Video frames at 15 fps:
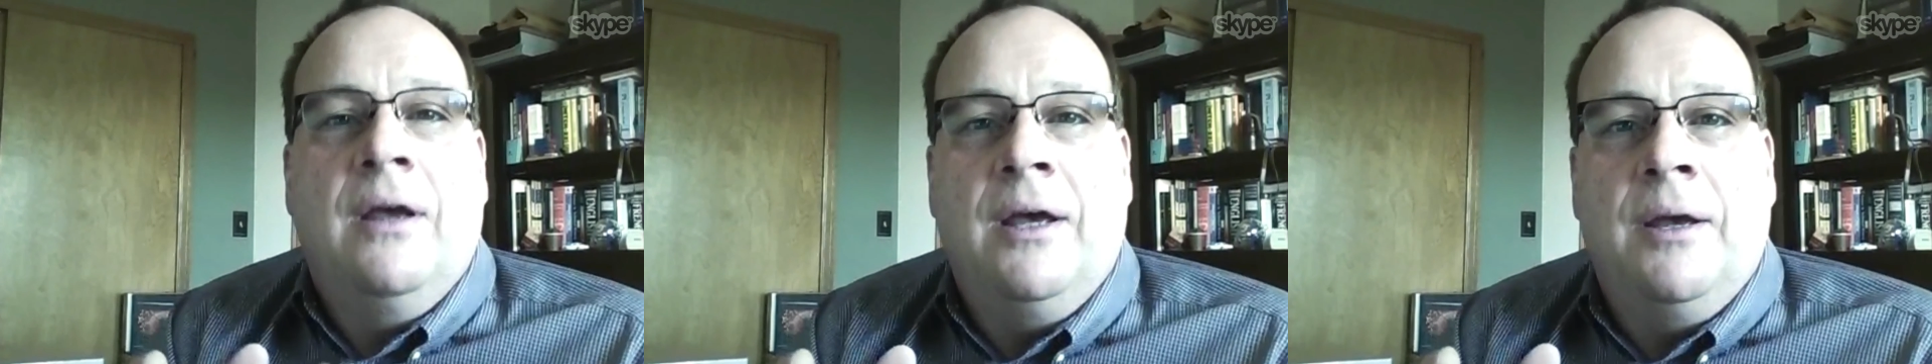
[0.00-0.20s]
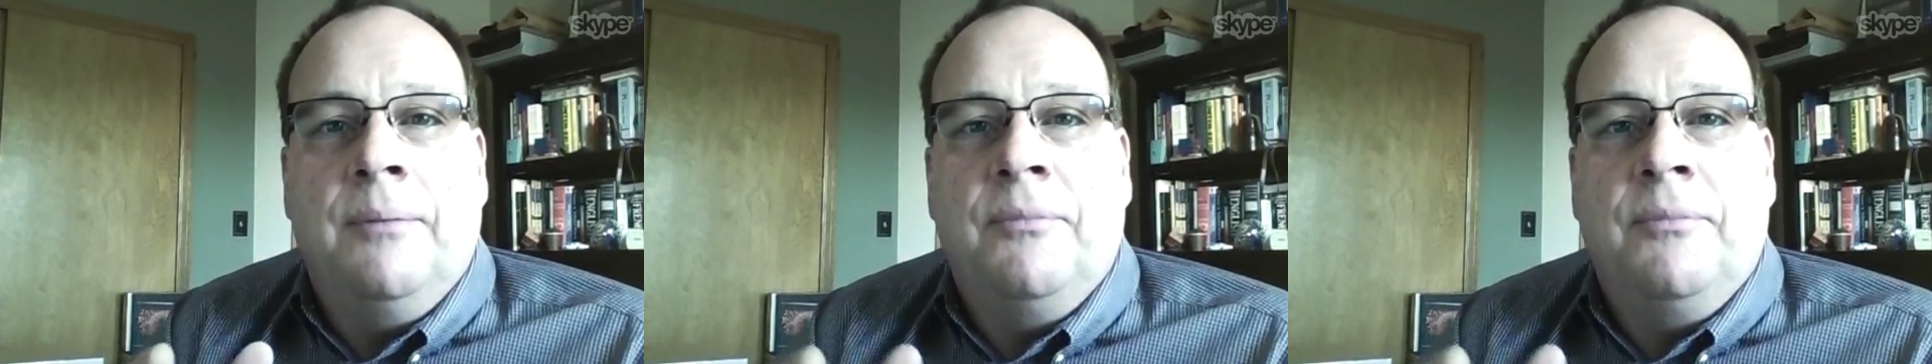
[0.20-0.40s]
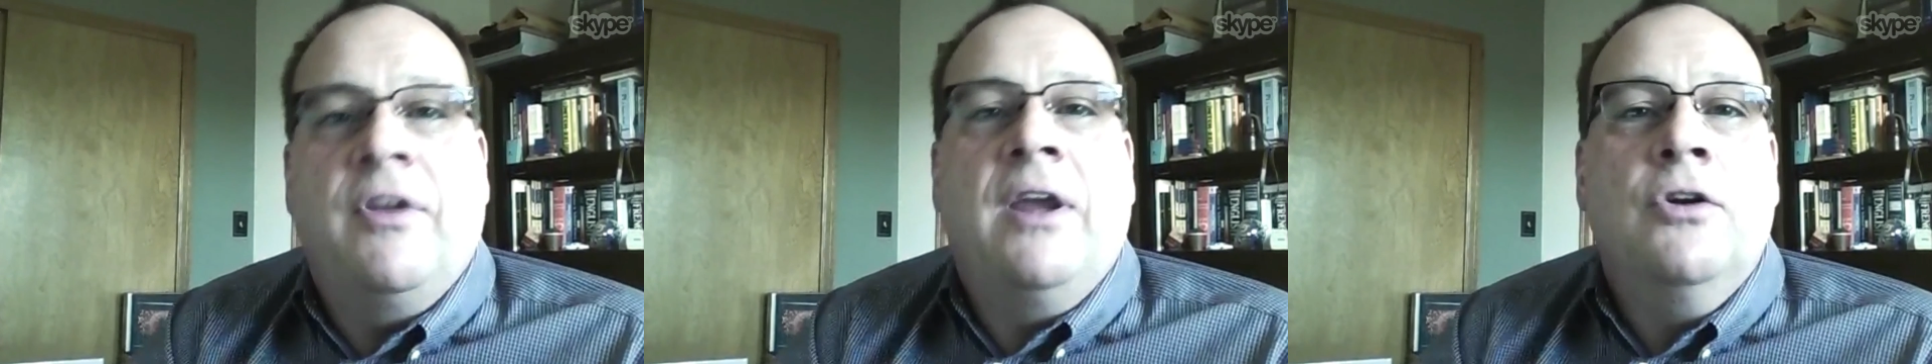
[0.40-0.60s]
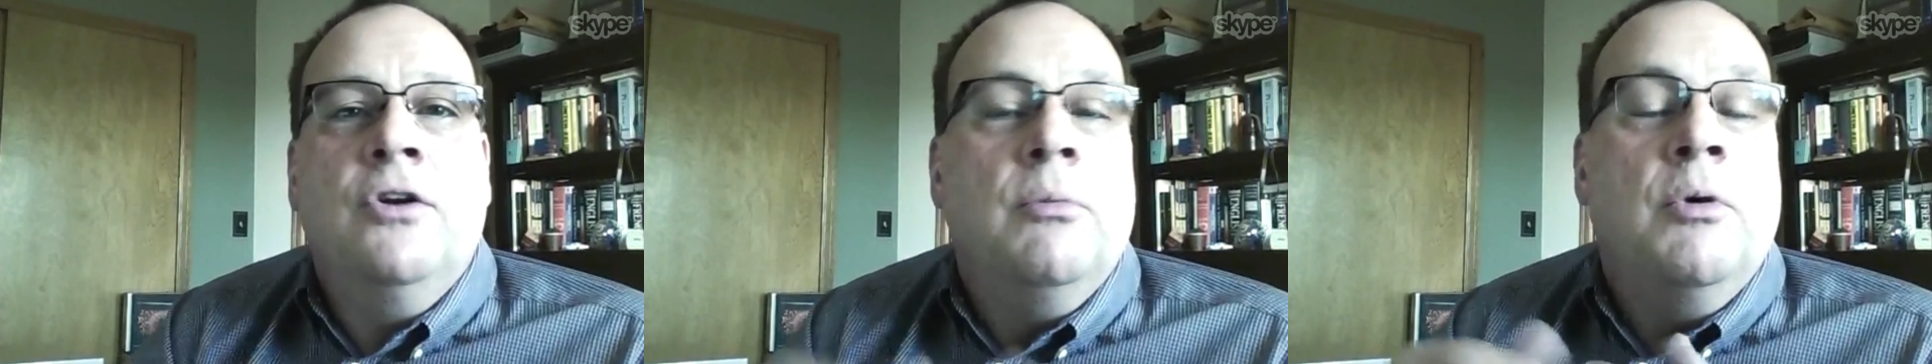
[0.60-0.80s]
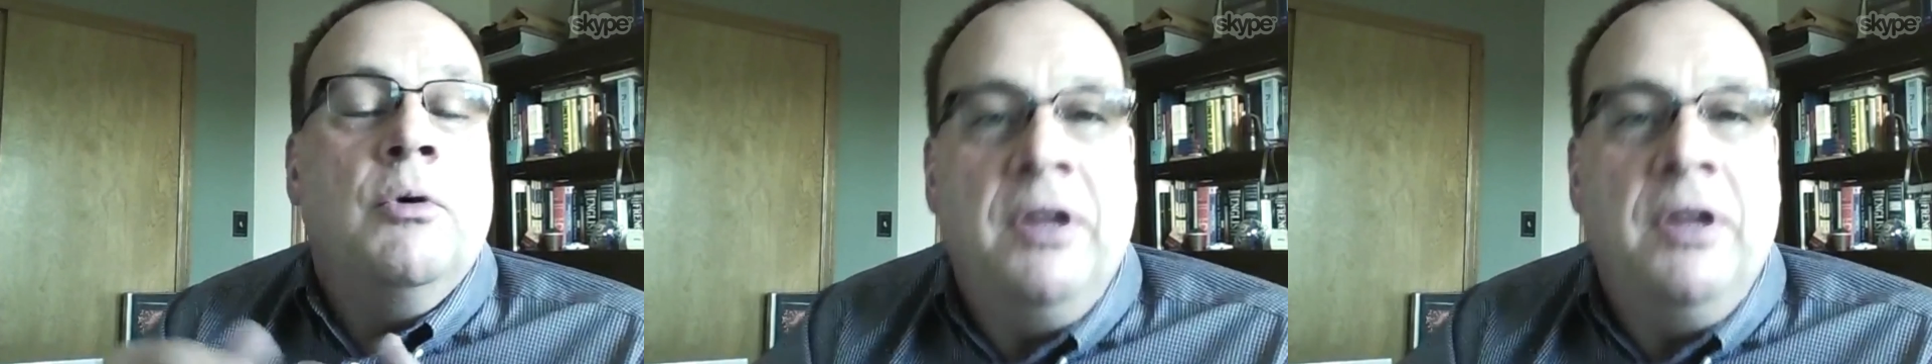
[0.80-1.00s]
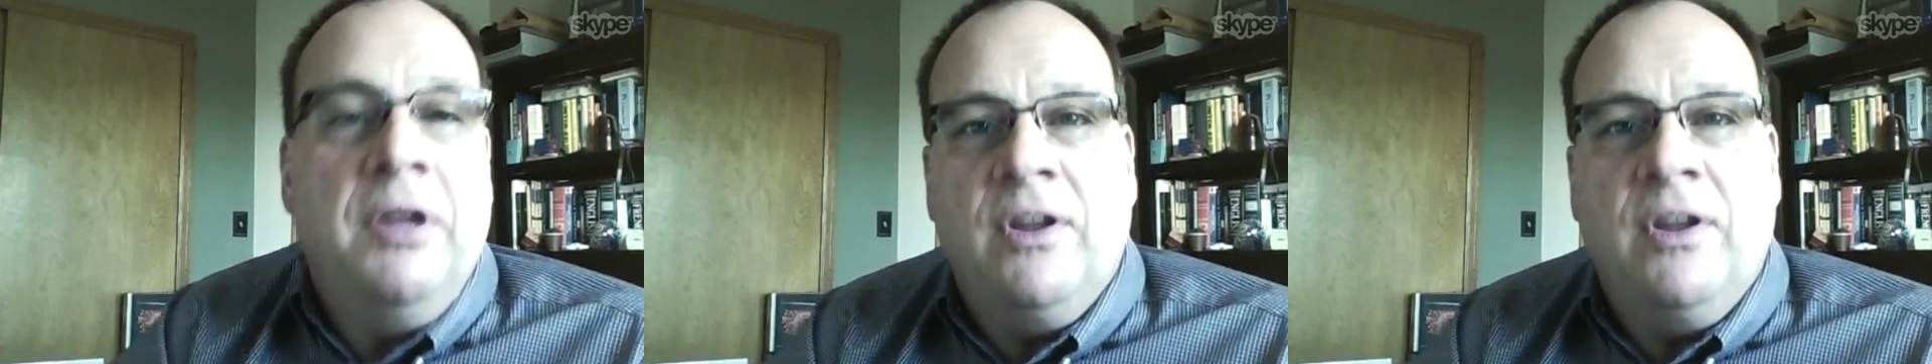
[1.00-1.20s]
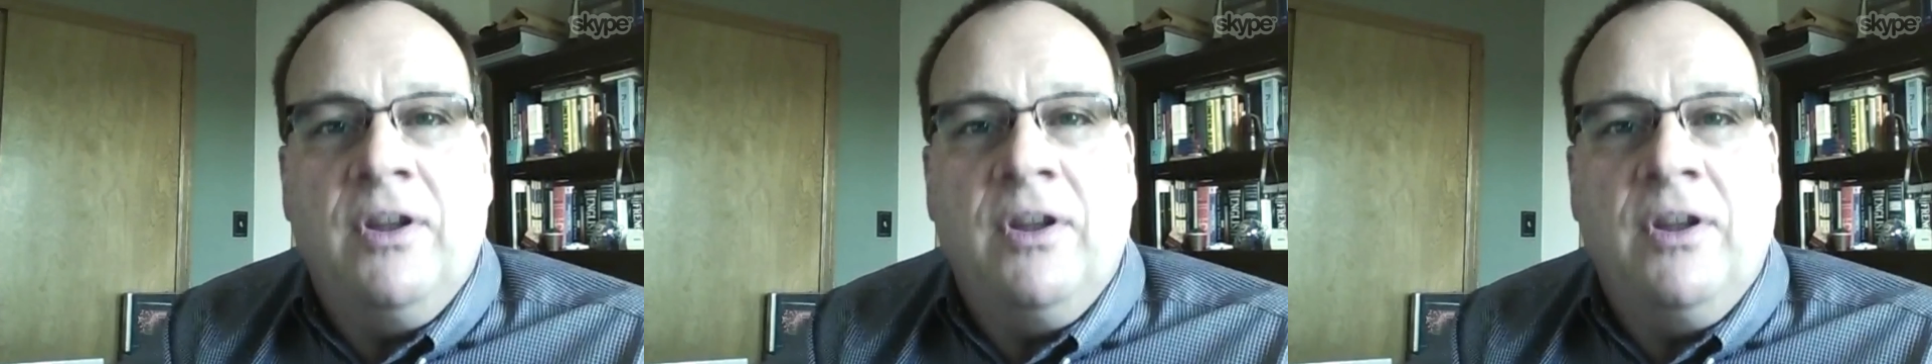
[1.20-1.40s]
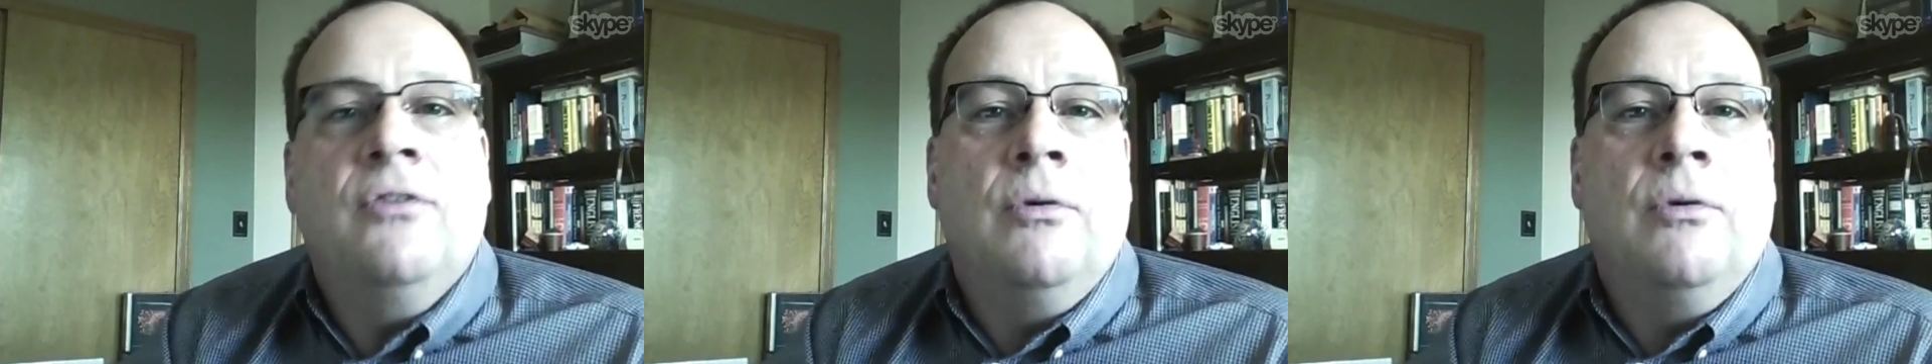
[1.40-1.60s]
say normal
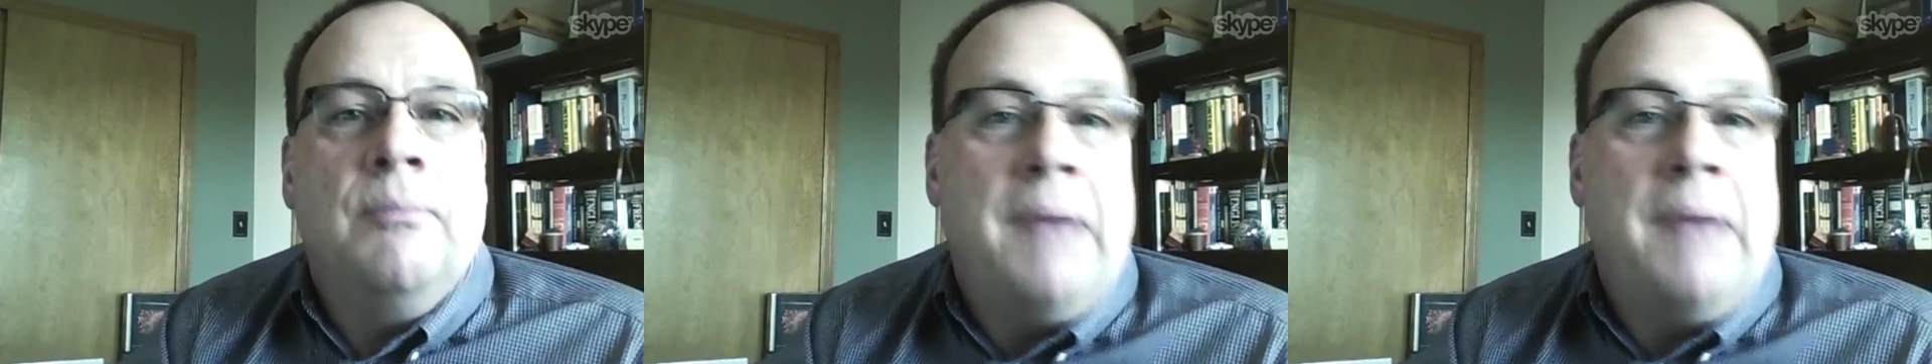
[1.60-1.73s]
PCs or